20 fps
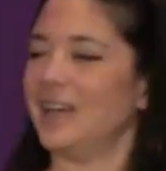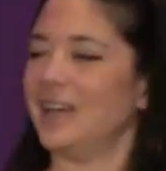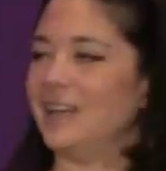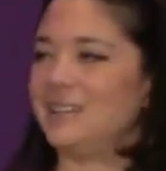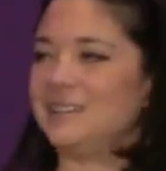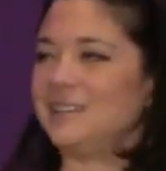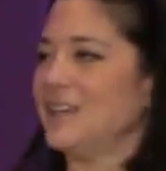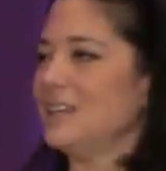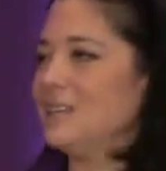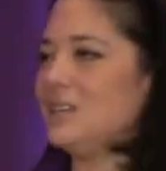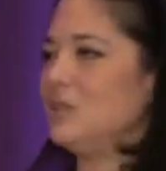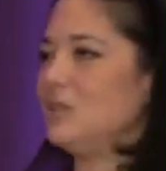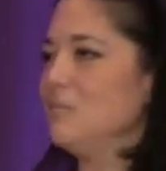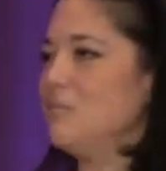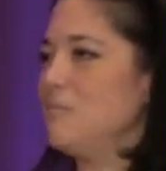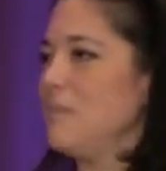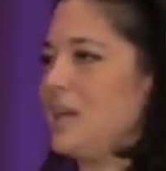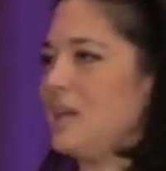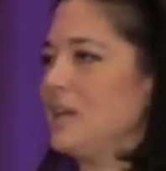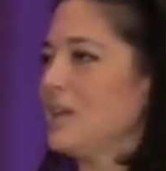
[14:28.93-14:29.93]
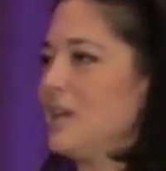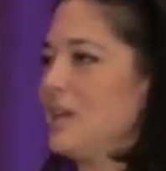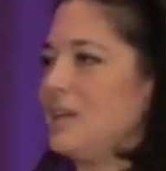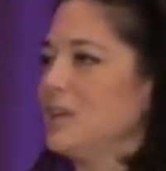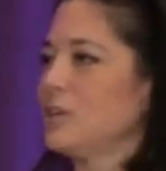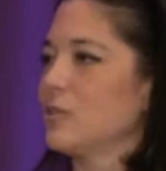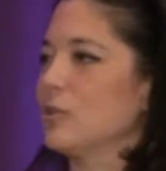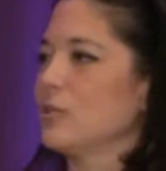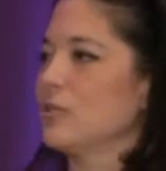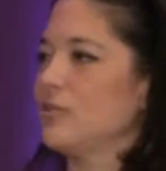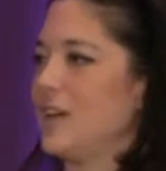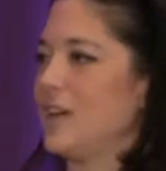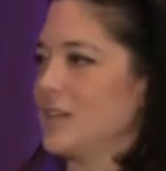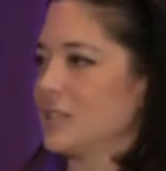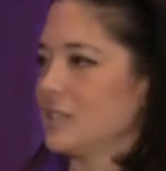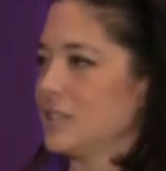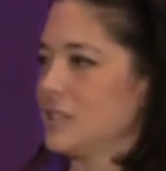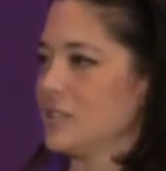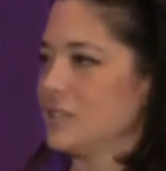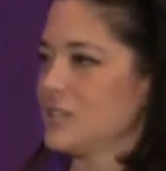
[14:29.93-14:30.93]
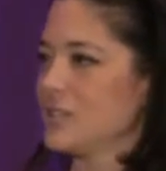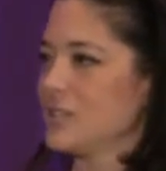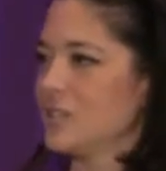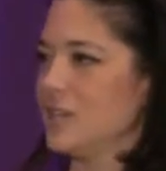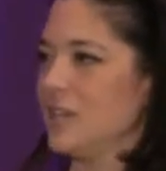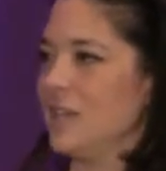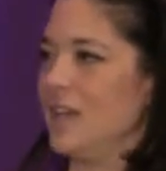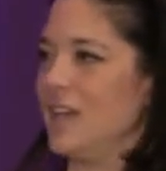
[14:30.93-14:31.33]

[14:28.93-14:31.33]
and they don't make any growth factors.